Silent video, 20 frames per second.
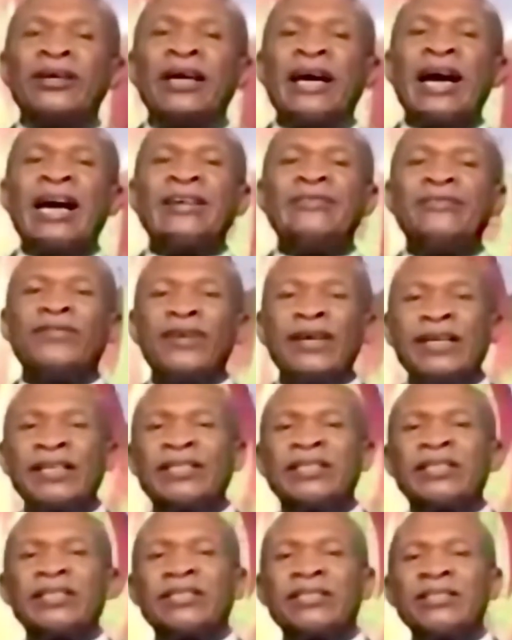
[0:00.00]

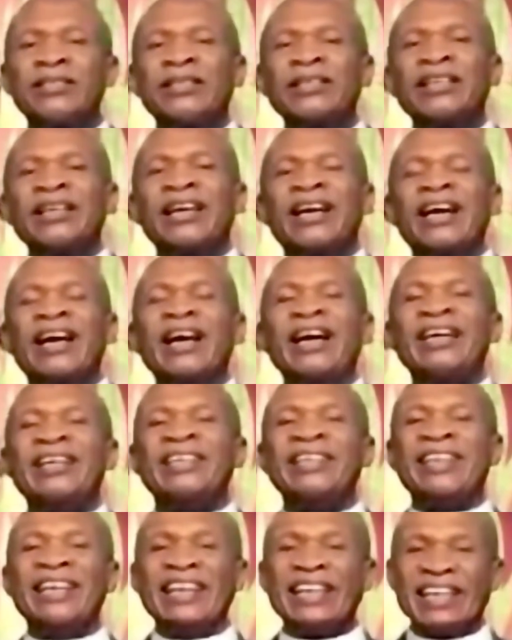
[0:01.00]
adverse
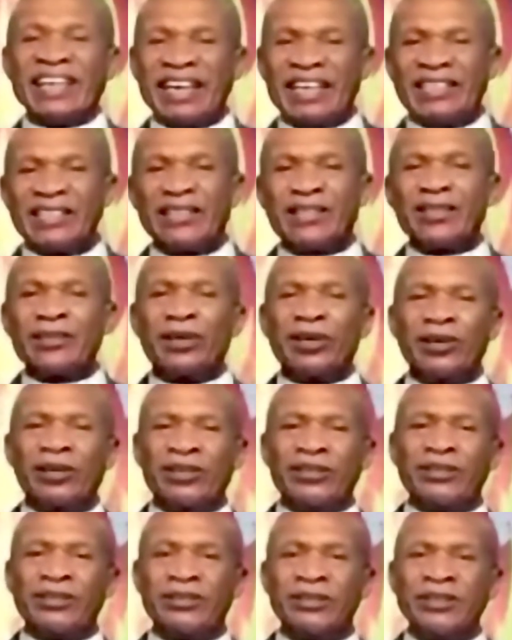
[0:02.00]
and against God.